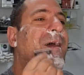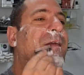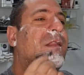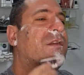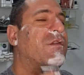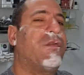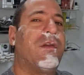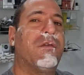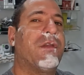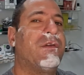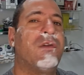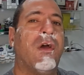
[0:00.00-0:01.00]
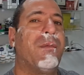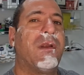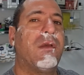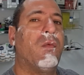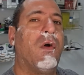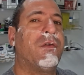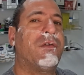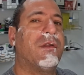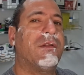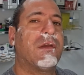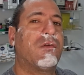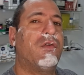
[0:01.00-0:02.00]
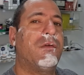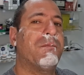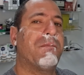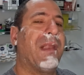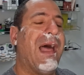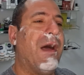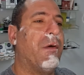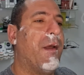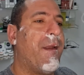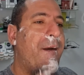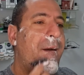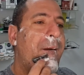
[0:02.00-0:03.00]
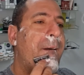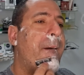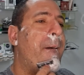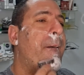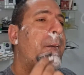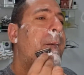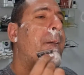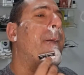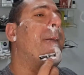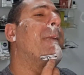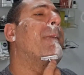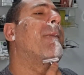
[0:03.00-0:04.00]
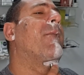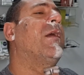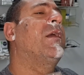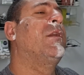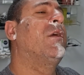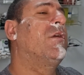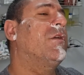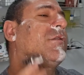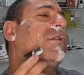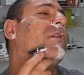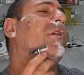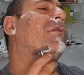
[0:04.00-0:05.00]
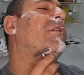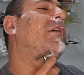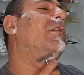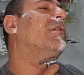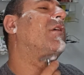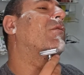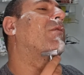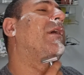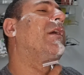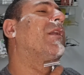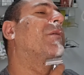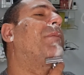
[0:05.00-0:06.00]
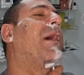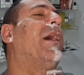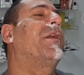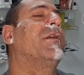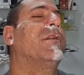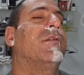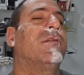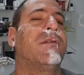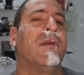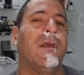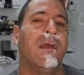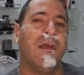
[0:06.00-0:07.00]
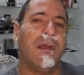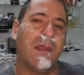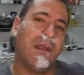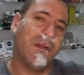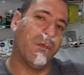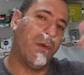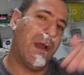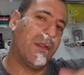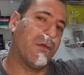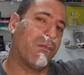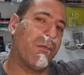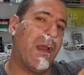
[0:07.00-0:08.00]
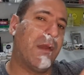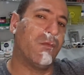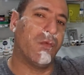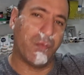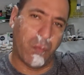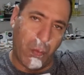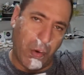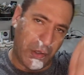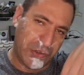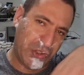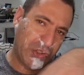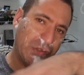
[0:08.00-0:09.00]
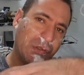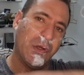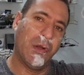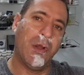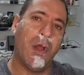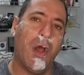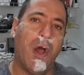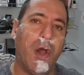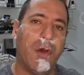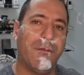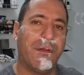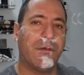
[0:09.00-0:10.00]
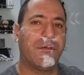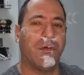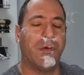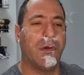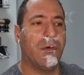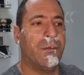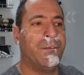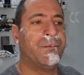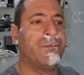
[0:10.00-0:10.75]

This field that nobody wanted, that couldn't plow it, he noticed there were these irregular patterns in the way the rain would wash over the soil.